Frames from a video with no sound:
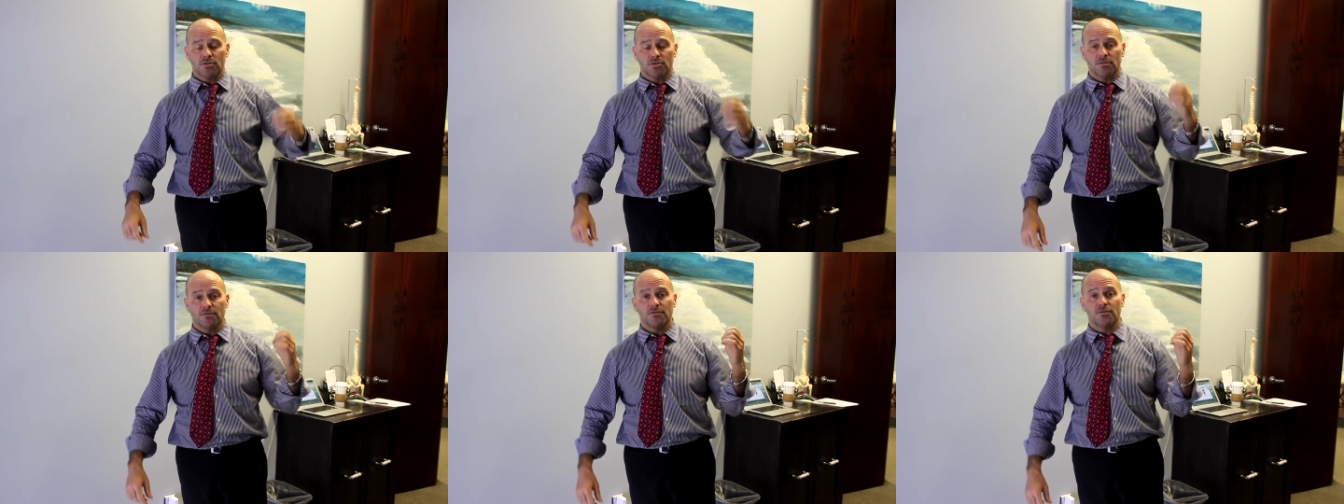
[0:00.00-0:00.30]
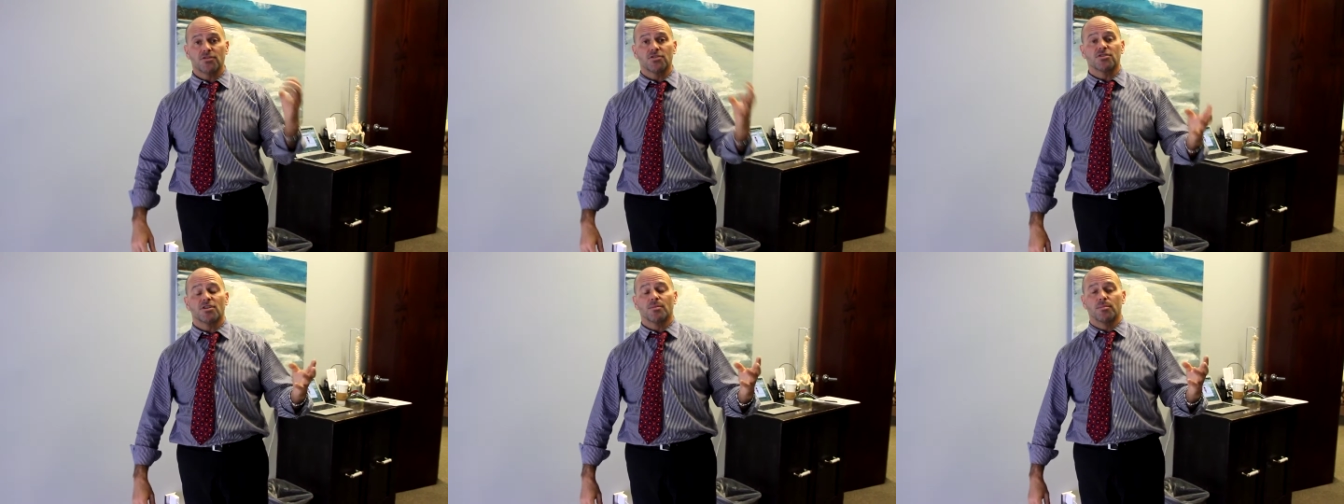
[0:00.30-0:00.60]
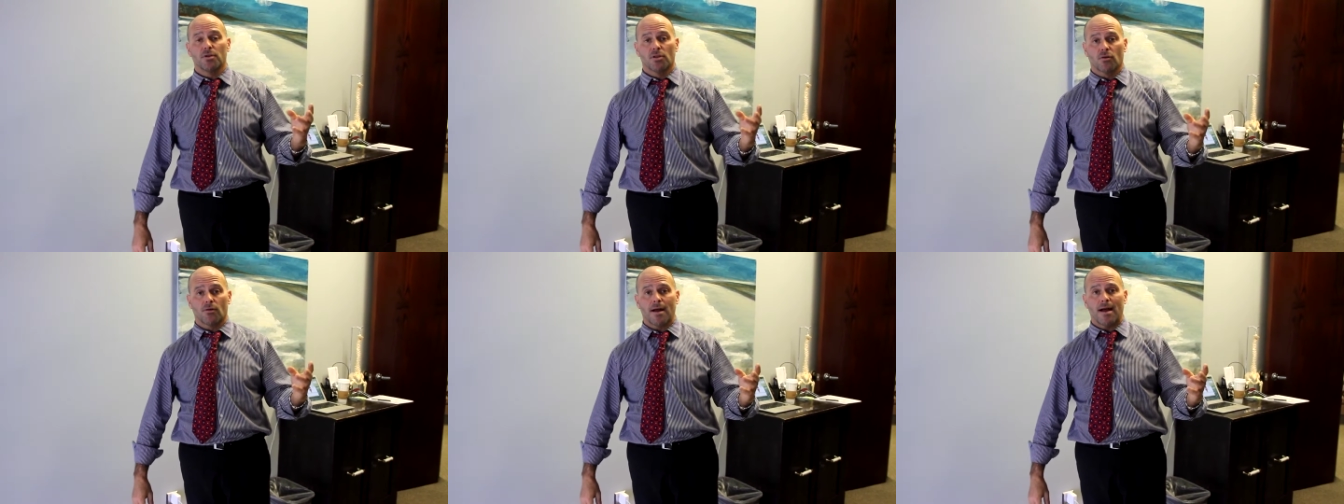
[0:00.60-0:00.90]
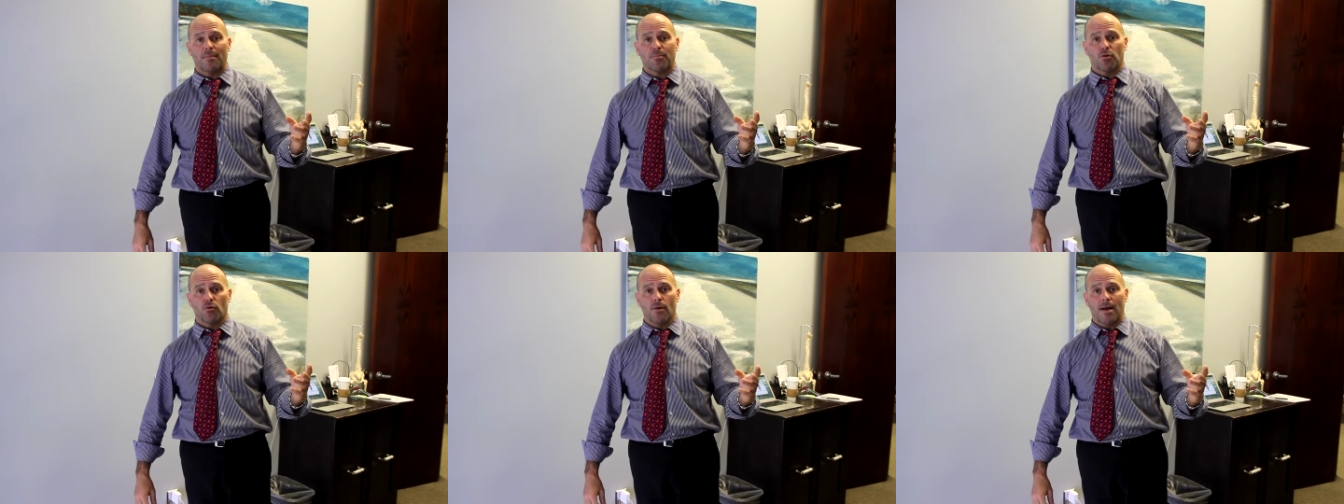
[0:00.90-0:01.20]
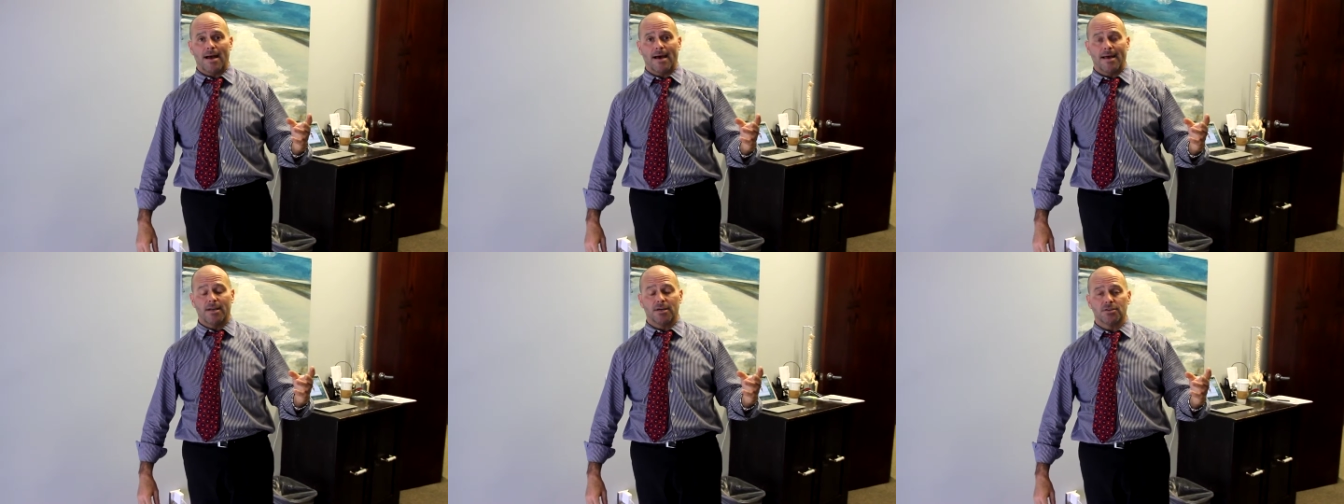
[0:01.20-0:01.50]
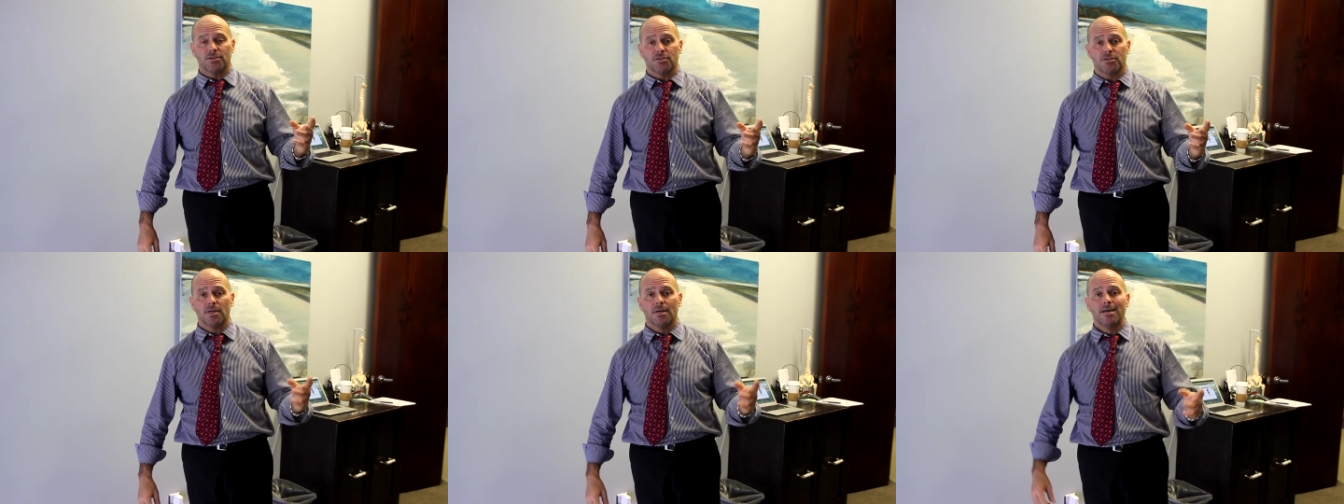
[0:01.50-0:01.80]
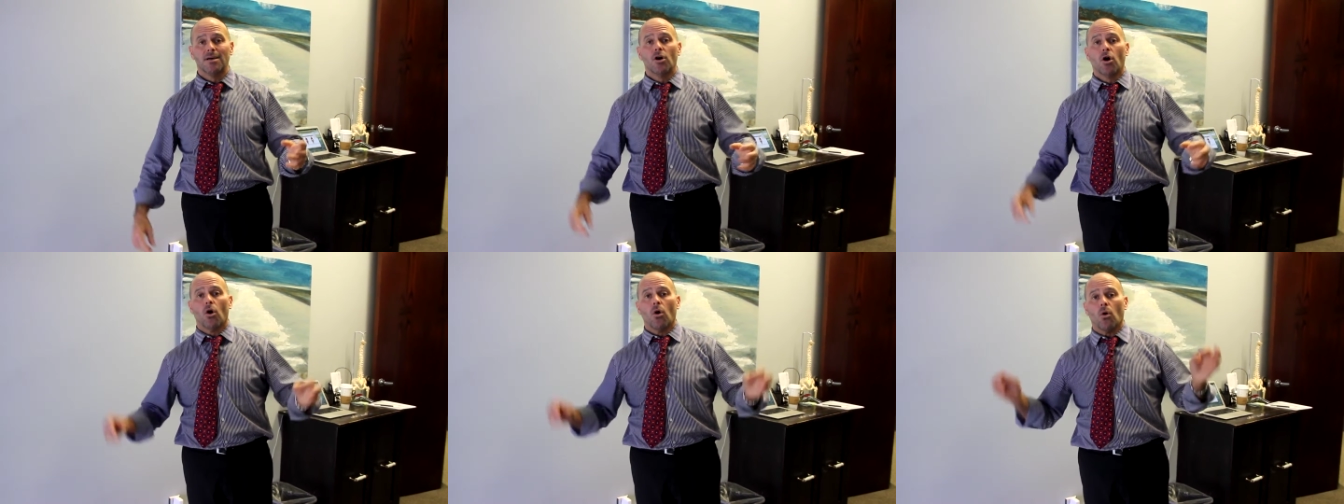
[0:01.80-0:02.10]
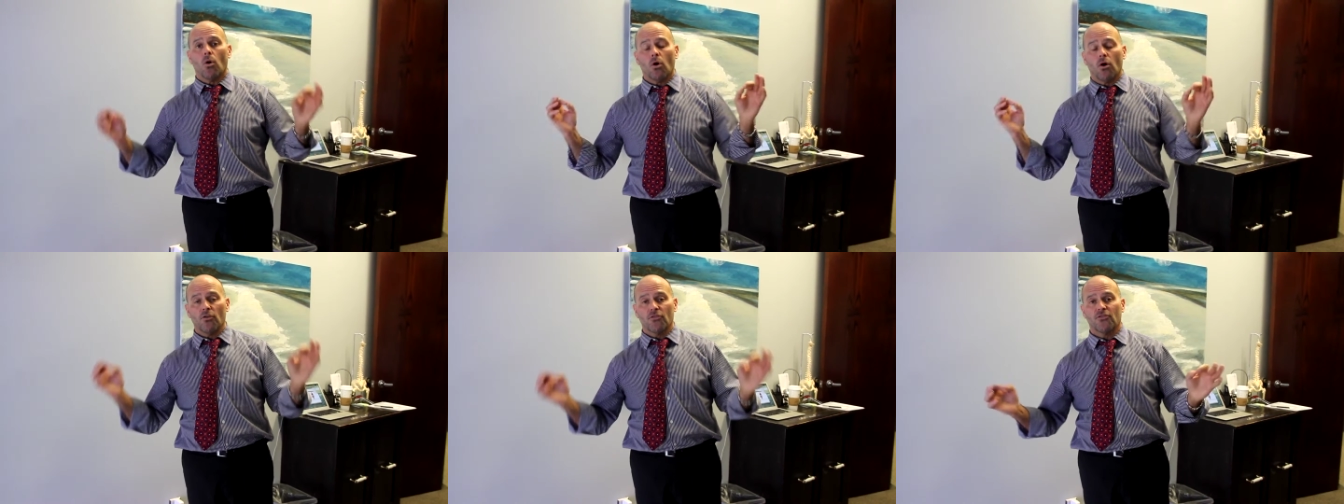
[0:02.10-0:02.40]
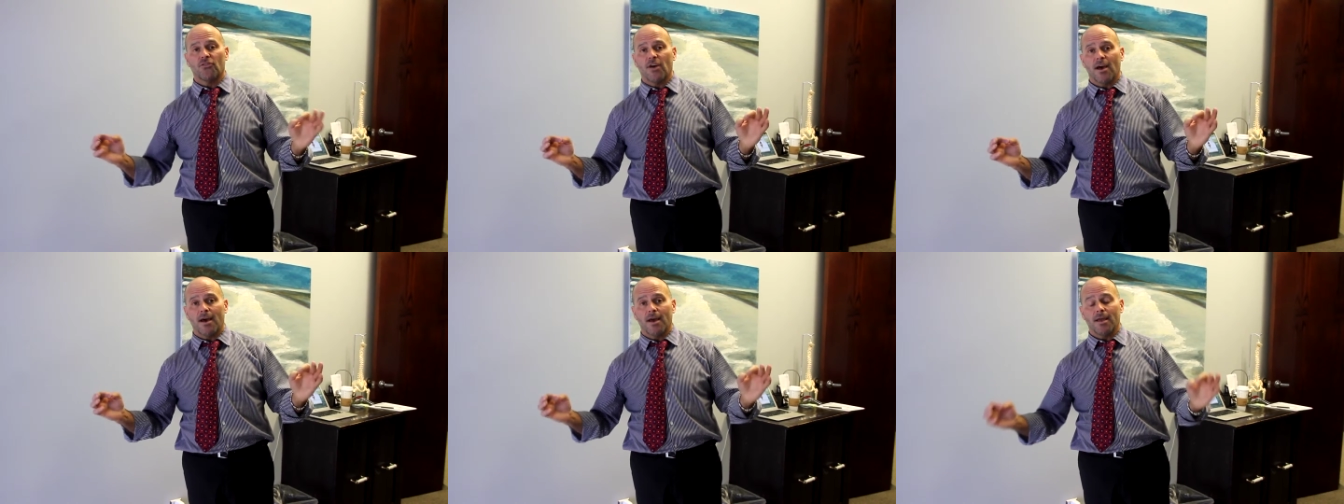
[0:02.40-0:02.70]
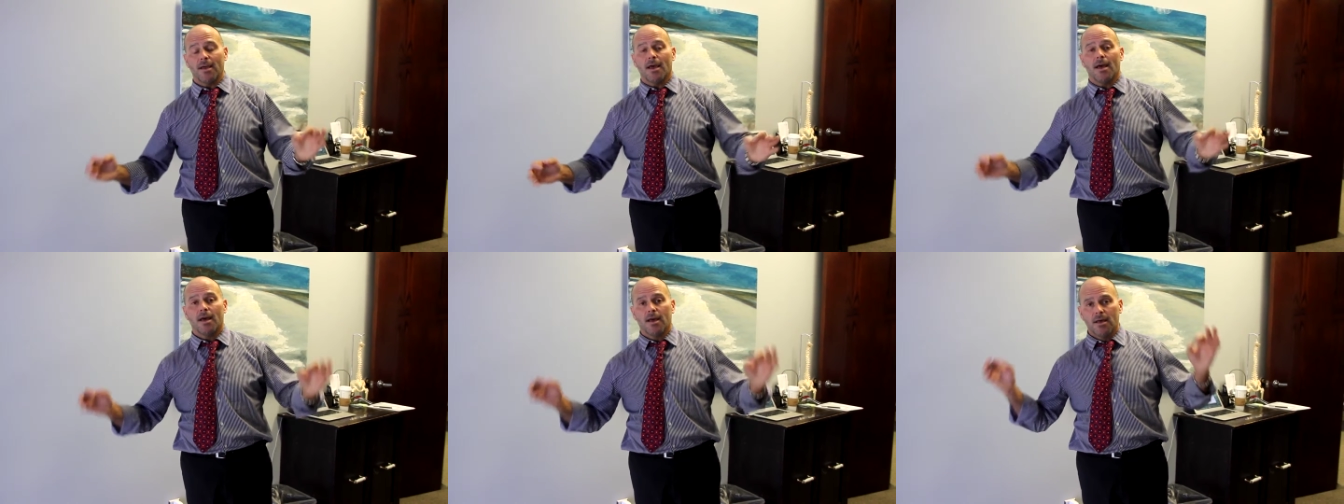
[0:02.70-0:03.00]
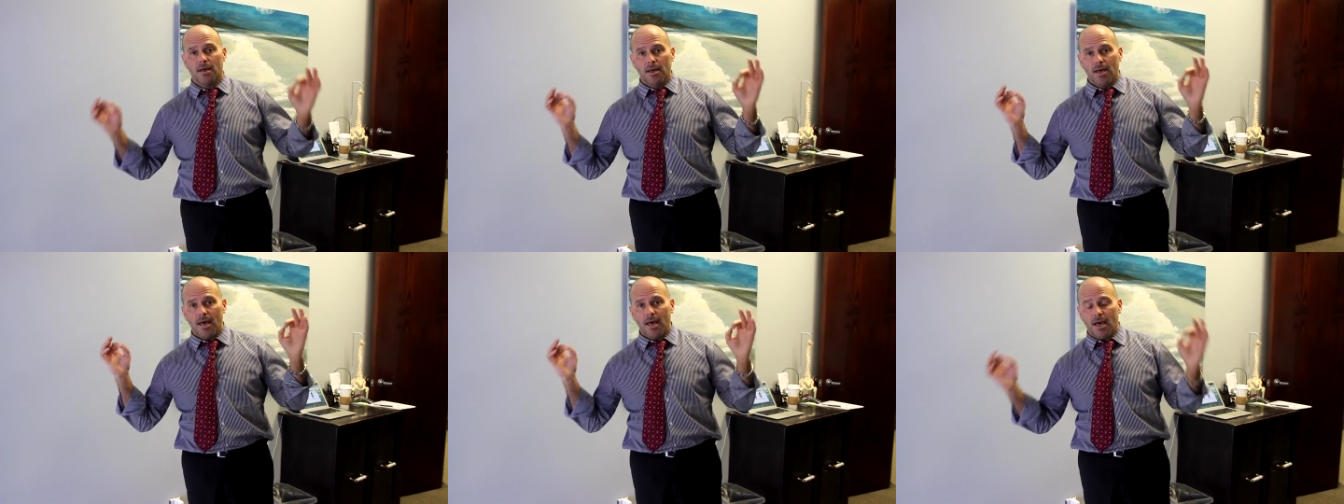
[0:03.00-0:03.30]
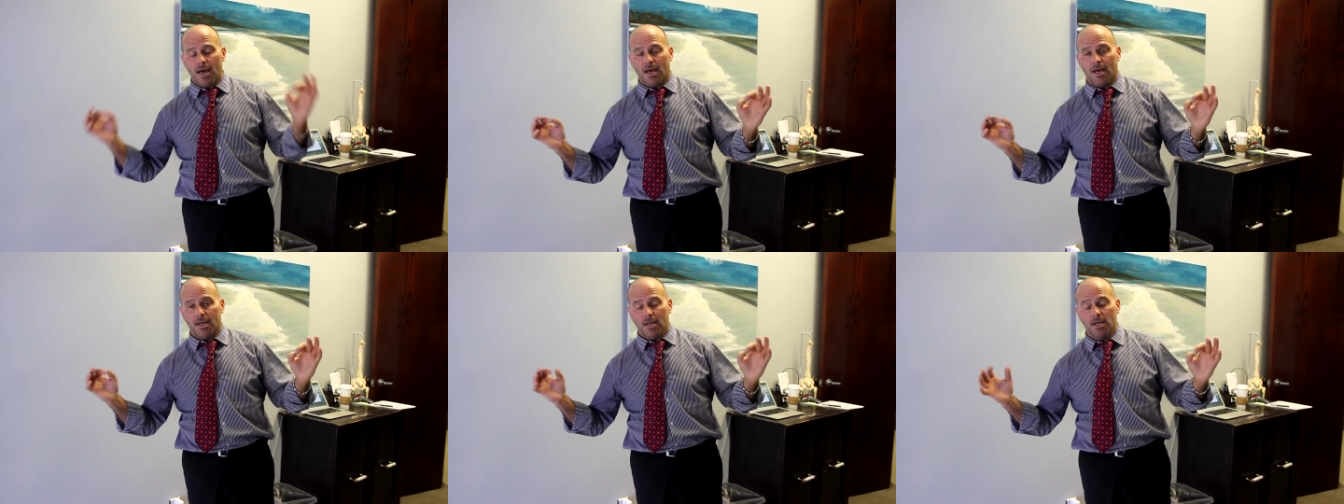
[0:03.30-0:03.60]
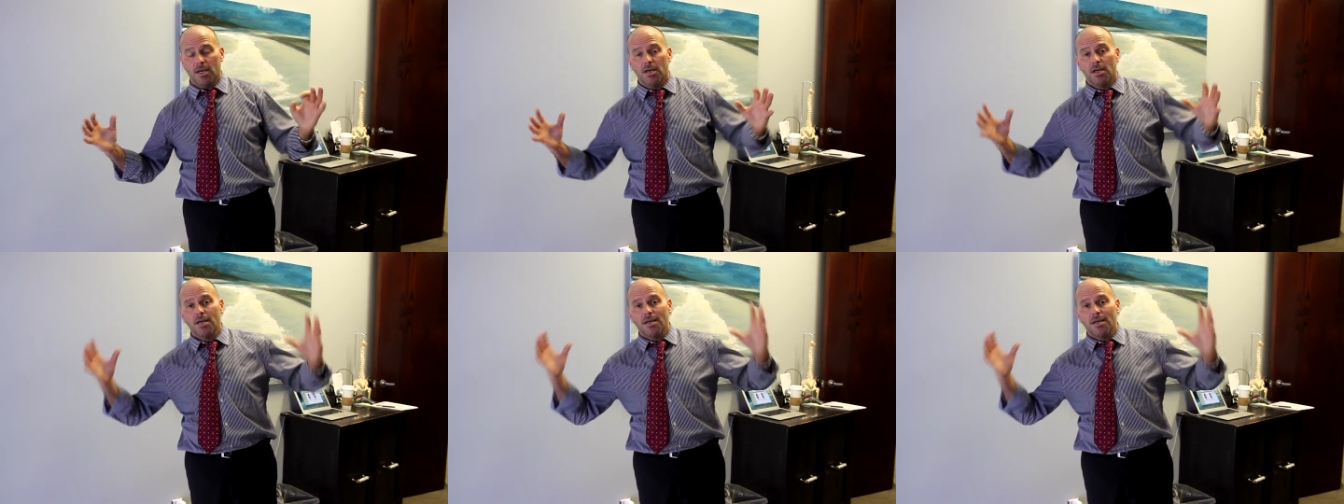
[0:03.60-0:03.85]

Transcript: the vestibular apparatus, all say, hey,